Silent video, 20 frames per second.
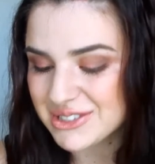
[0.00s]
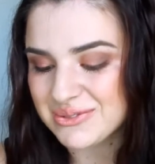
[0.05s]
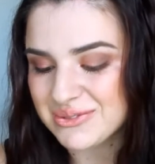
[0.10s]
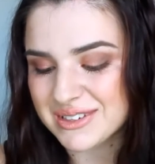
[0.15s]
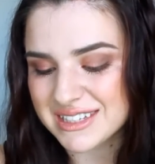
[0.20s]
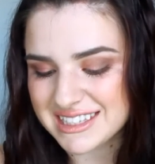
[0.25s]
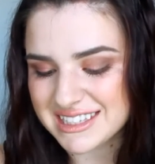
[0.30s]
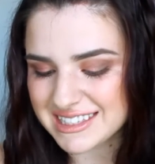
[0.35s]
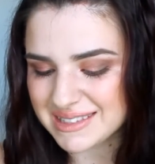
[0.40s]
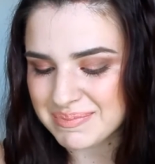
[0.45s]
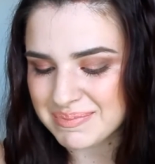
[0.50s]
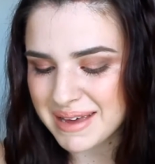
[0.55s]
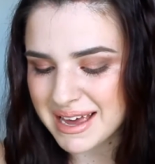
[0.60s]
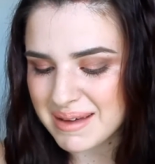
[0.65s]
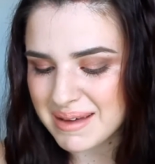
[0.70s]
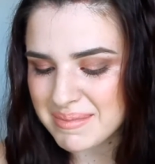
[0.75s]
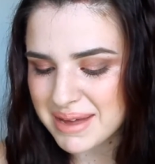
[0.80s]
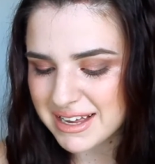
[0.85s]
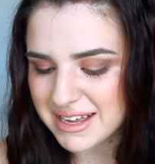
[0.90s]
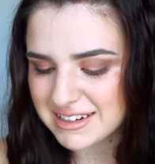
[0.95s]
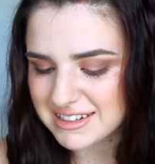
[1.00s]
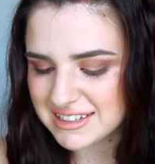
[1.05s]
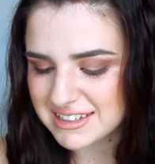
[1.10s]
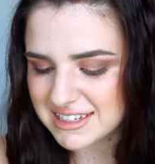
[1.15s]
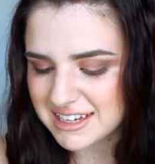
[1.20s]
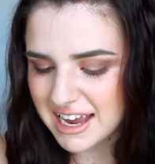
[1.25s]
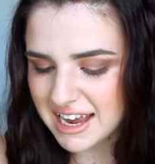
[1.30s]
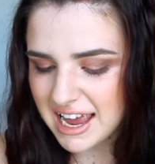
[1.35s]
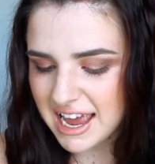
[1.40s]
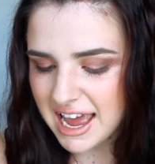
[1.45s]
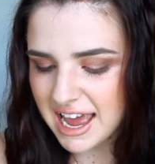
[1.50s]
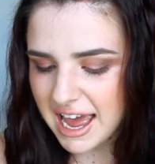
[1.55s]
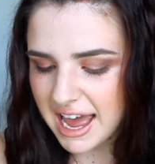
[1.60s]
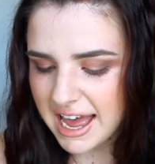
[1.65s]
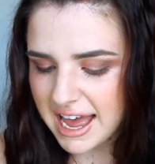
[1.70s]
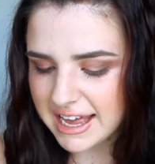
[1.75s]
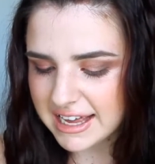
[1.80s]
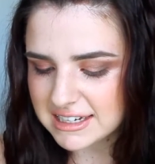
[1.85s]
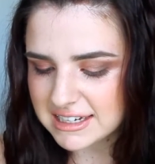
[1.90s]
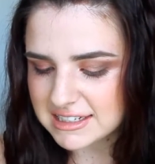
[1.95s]
with spearmint
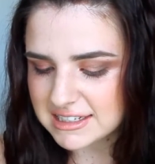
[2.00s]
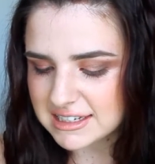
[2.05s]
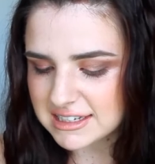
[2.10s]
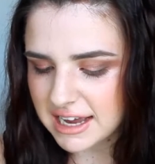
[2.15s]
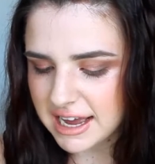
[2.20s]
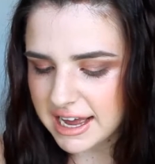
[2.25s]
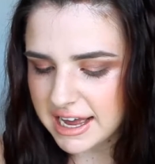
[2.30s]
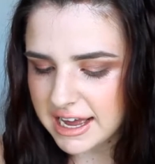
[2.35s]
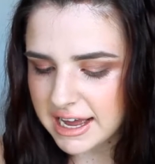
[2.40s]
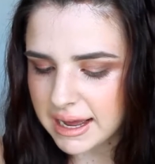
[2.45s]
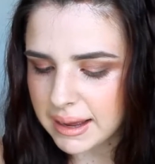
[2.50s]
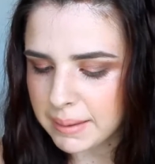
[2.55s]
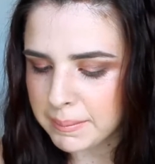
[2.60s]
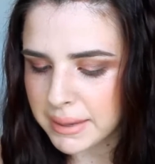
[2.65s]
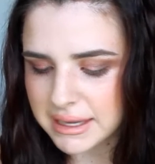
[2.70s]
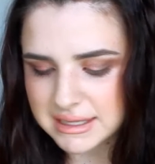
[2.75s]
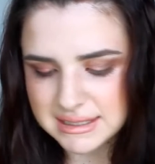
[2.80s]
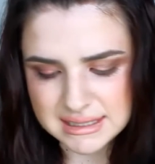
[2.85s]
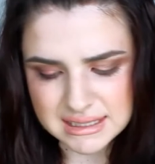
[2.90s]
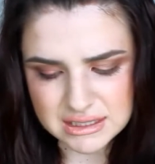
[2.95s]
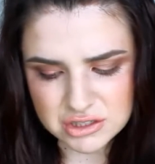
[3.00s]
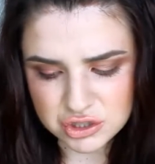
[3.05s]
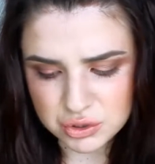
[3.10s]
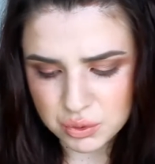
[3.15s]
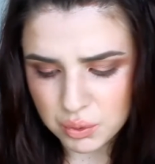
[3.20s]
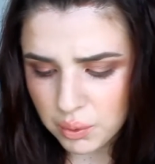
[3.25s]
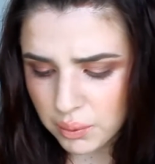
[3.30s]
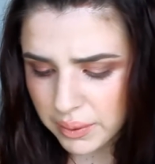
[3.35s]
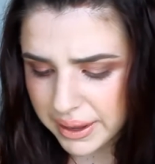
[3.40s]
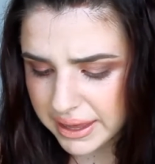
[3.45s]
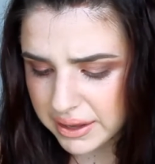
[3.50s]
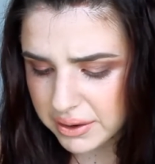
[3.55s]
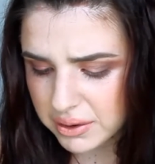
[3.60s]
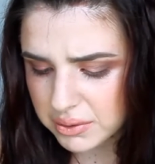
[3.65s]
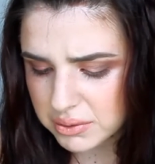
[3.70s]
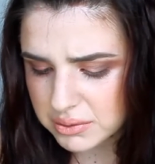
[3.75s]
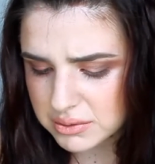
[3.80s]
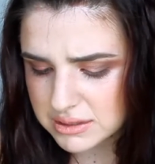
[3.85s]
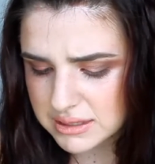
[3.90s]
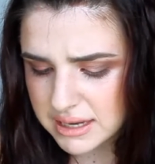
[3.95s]
and essential
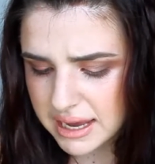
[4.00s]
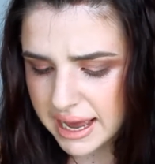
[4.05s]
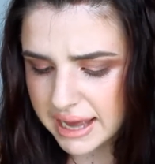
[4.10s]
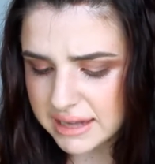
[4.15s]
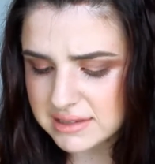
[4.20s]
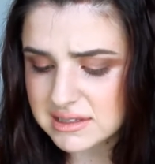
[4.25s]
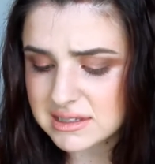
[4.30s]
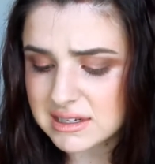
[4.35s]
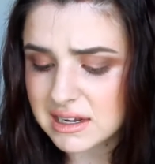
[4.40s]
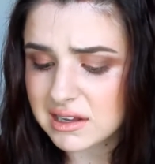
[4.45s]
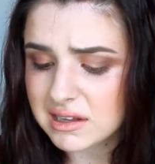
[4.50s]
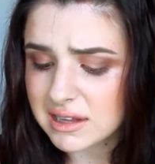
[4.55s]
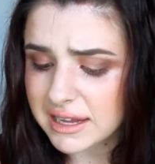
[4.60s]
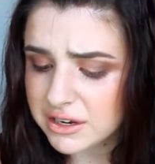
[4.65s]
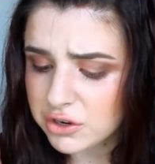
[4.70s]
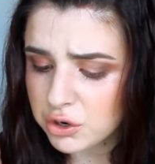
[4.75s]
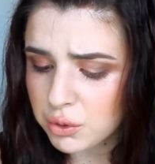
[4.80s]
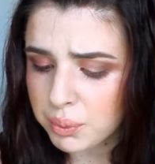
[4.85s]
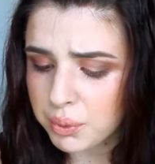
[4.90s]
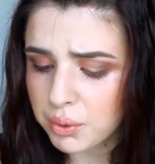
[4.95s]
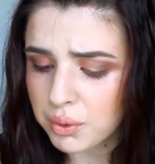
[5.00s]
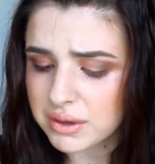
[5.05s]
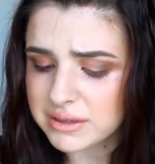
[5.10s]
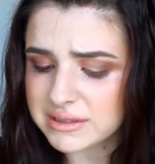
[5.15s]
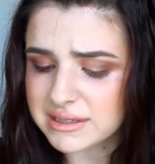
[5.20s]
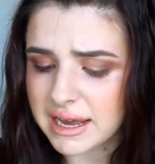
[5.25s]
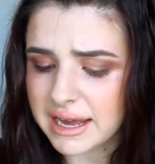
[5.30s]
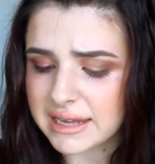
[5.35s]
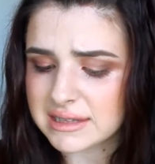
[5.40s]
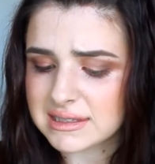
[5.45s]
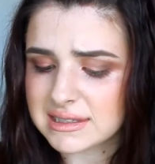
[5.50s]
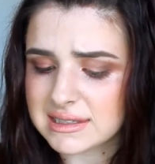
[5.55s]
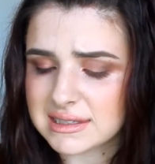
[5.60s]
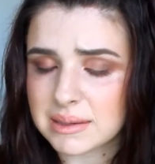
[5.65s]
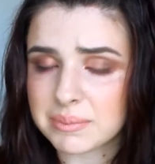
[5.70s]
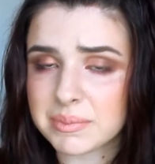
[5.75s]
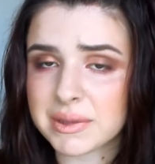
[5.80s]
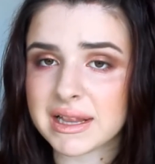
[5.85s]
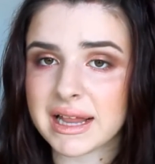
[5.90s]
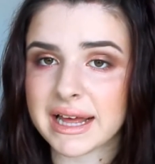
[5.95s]
oils. It's to clean your pores and
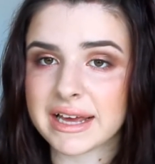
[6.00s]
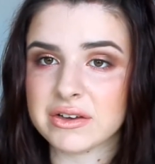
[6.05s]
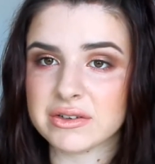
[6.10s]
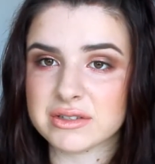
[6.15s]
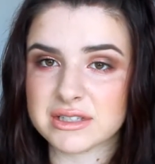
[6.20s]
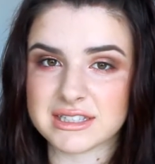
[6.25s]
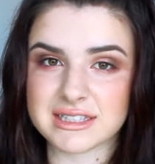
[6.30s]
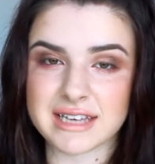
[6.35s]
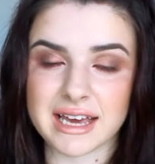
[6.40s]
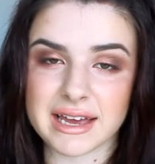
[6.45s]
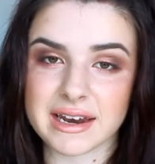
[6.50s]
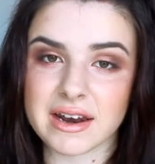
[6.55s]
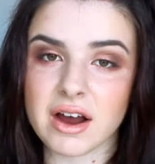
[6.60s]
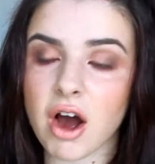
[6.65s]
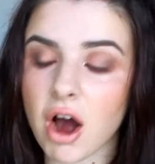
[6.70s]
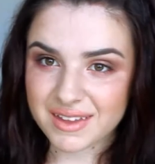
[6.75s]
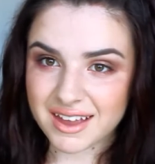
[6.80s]
stimulate your skin.